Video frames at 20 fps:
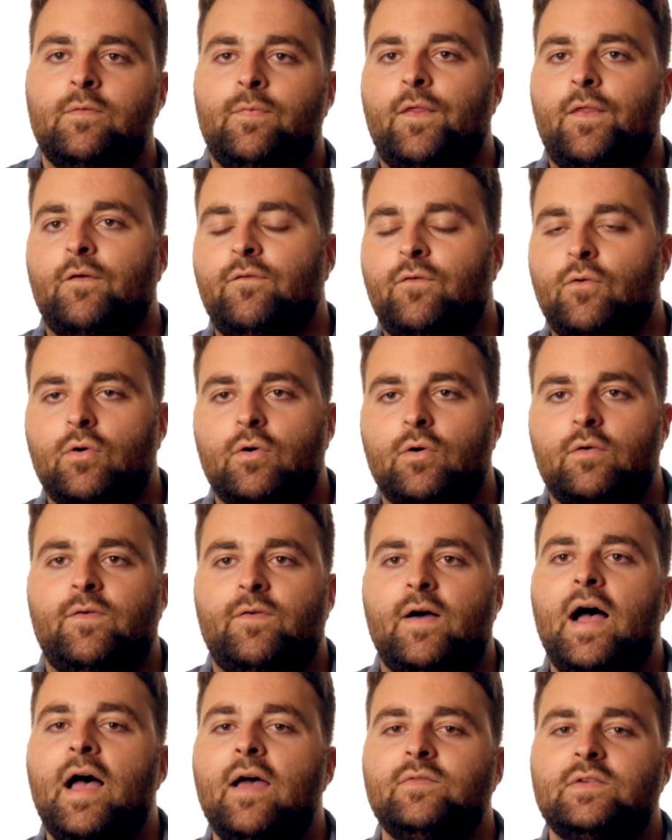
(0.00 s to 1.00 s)
the
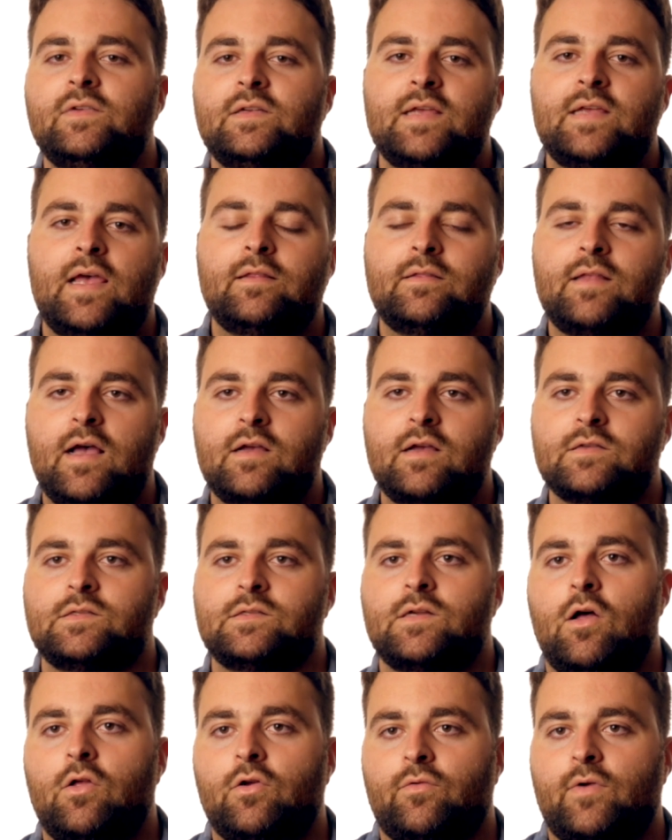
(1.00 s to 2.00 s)
$4,500 to
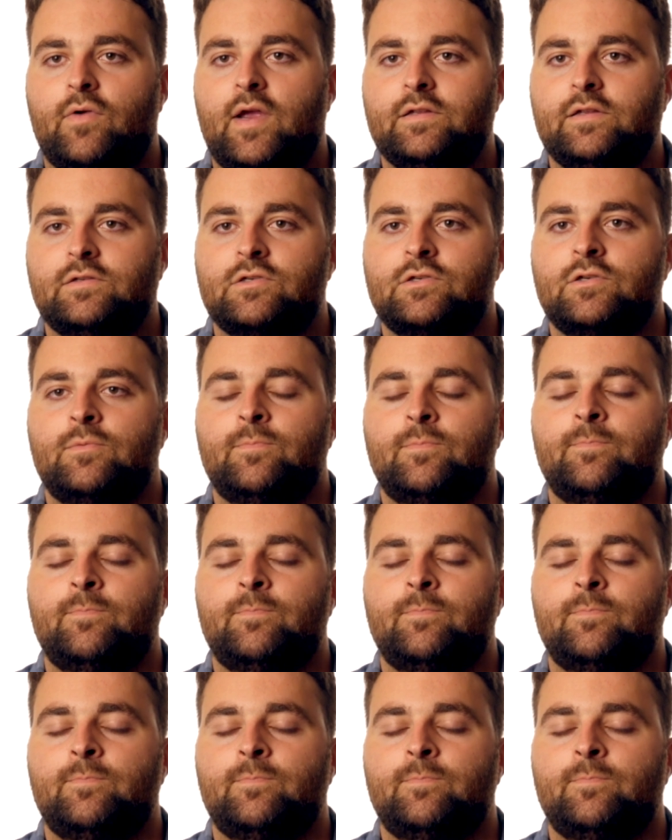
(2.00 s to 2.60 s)
$10,000 range.